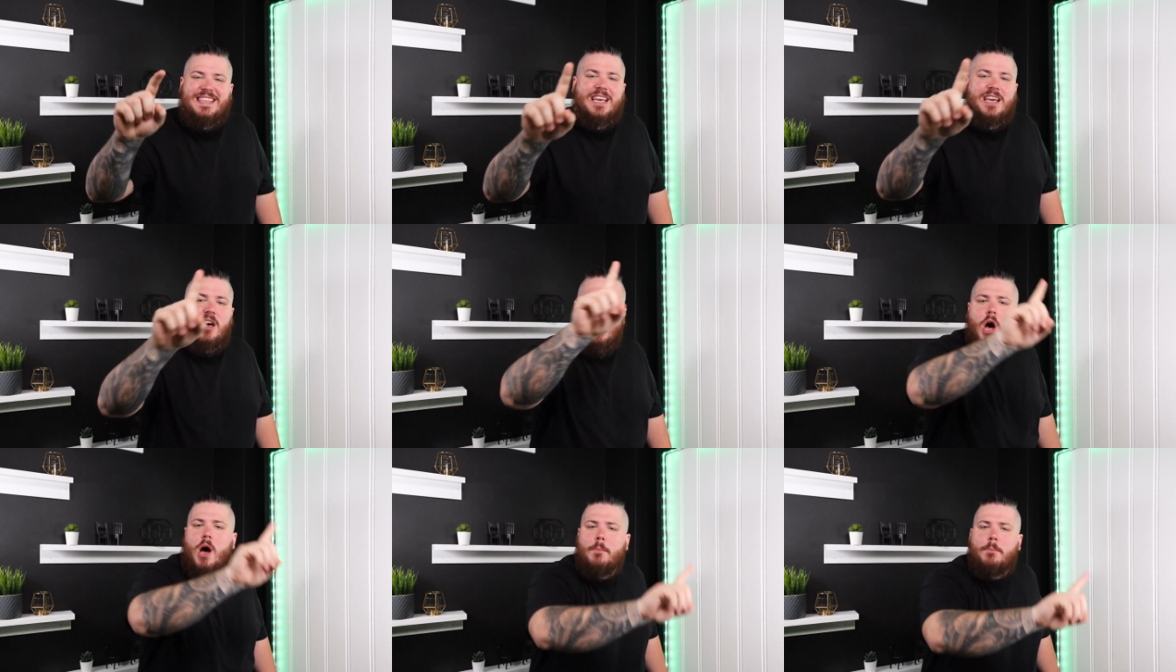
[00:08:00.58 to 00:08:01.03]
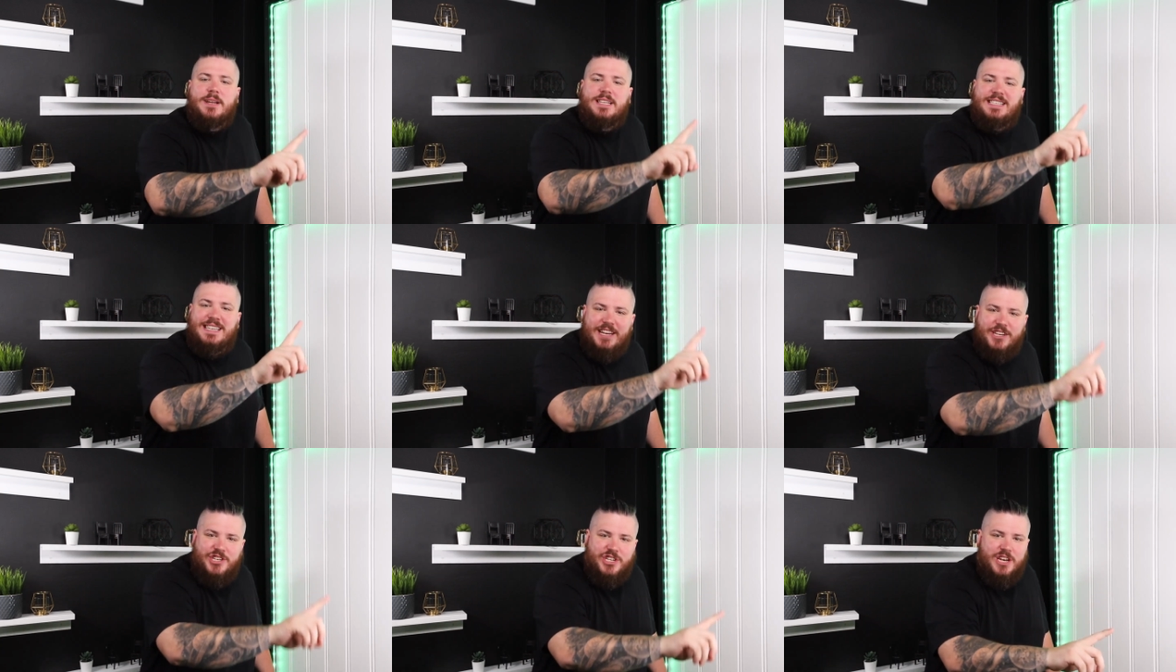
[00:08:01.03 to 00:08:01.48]
the
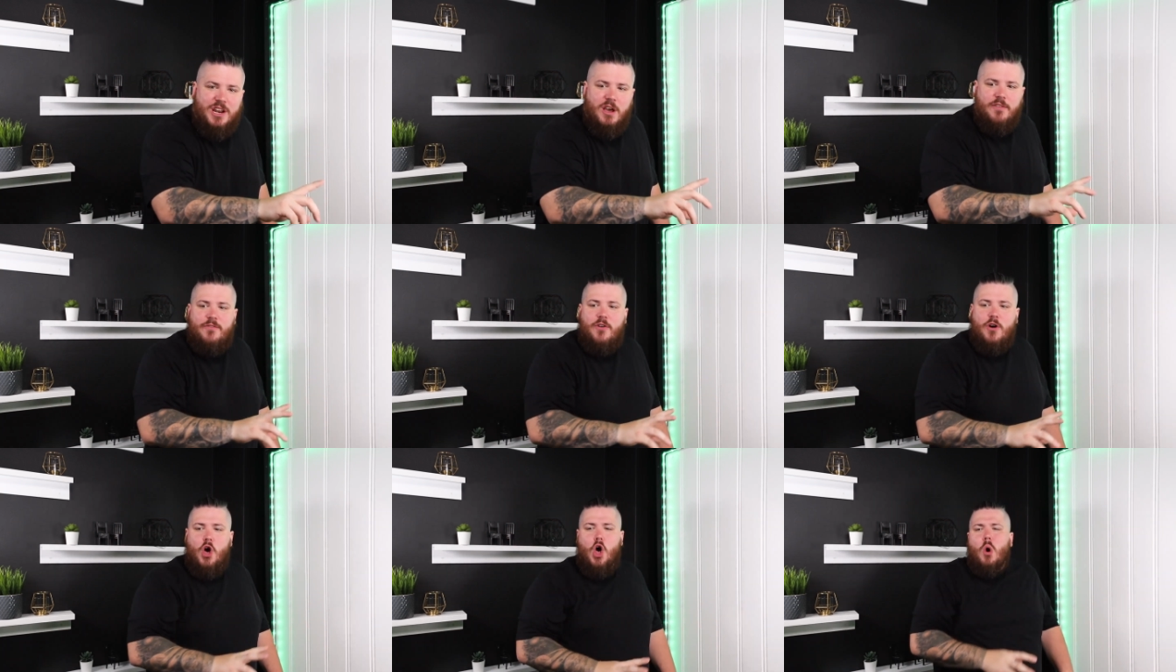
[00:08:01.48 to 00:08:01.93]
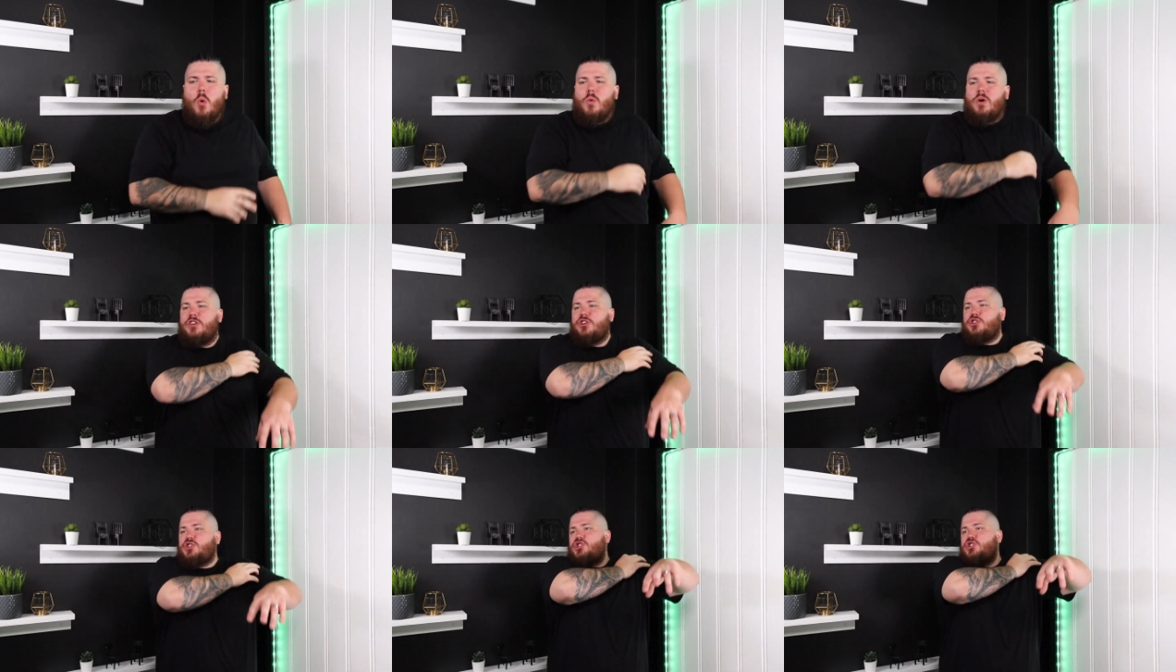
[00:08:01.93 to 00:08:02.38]
competition of, oh, well,
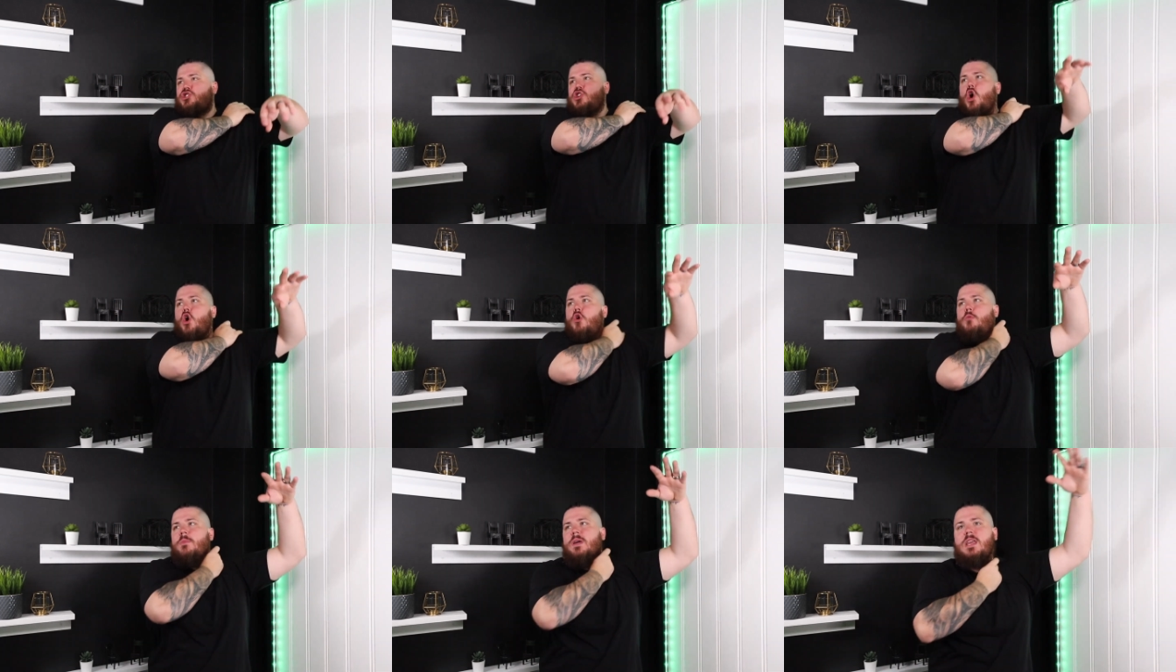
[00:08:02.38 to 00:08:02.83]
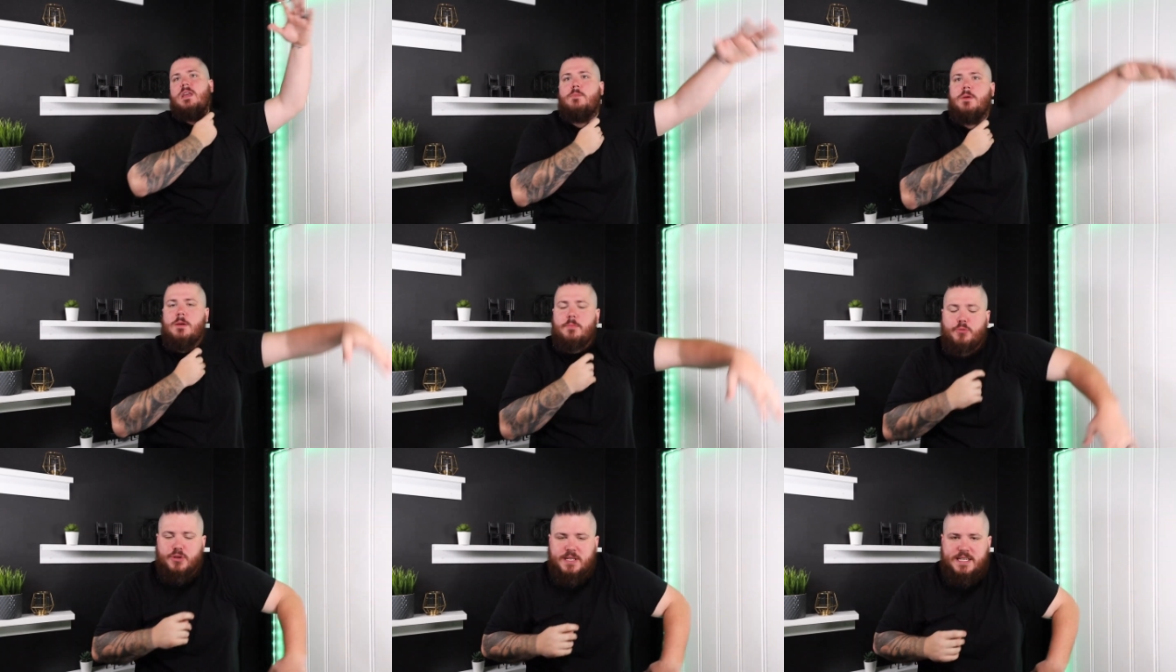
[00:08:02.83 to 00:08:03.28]
there's so many
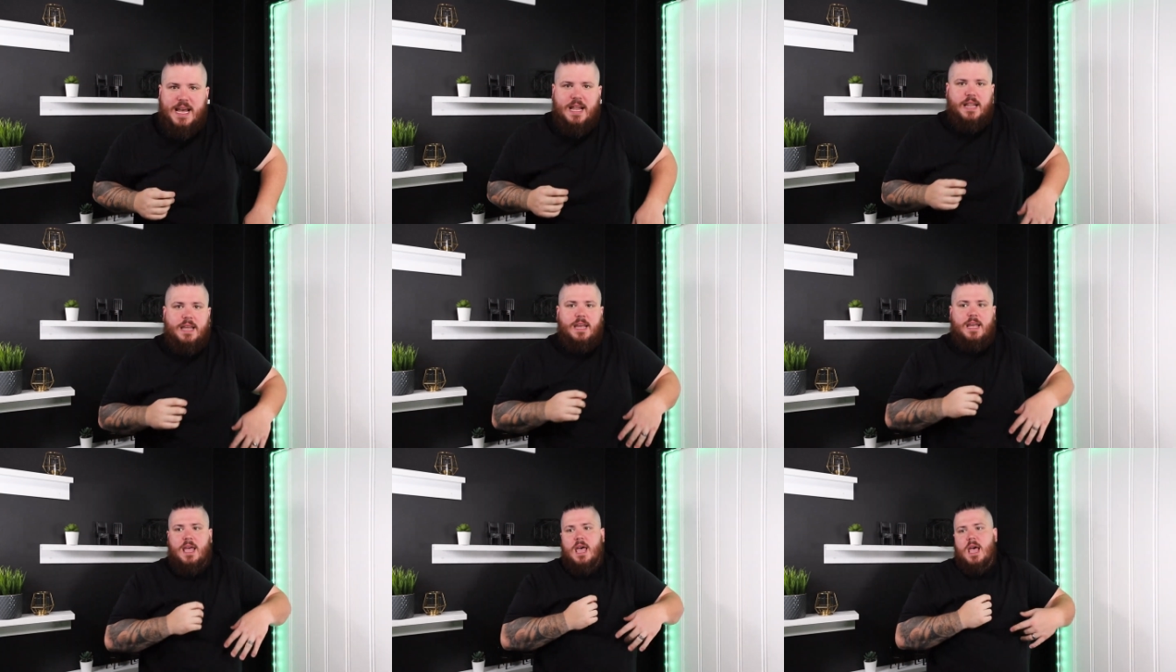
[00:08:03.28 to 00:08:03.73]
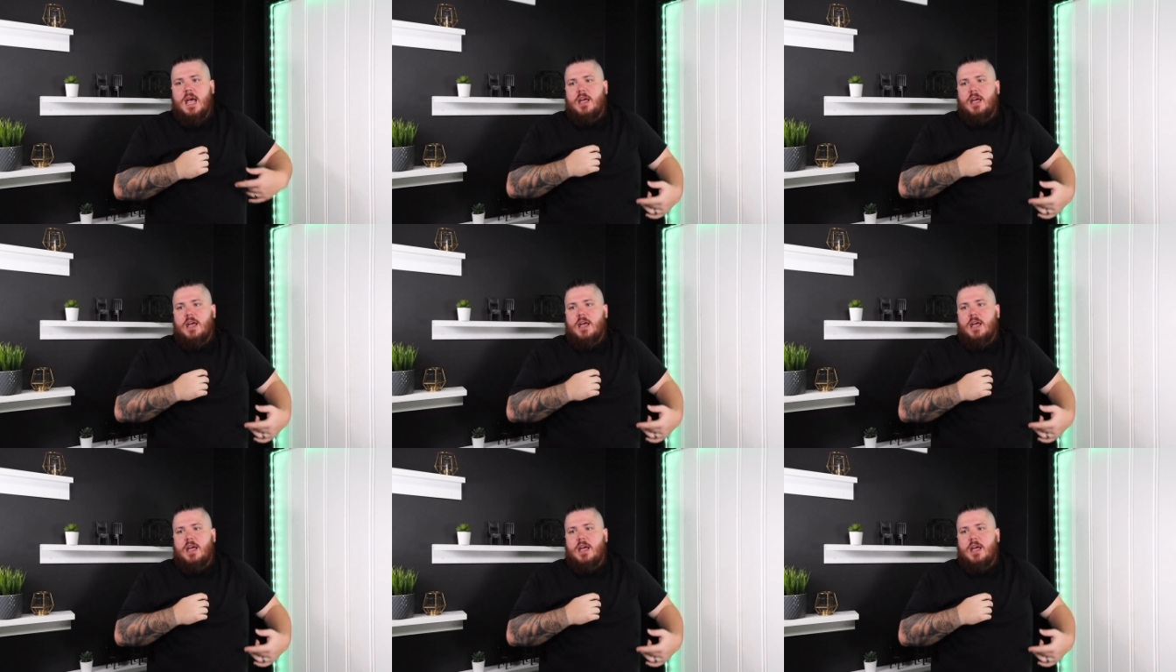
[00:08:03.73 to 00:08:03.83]
people selling.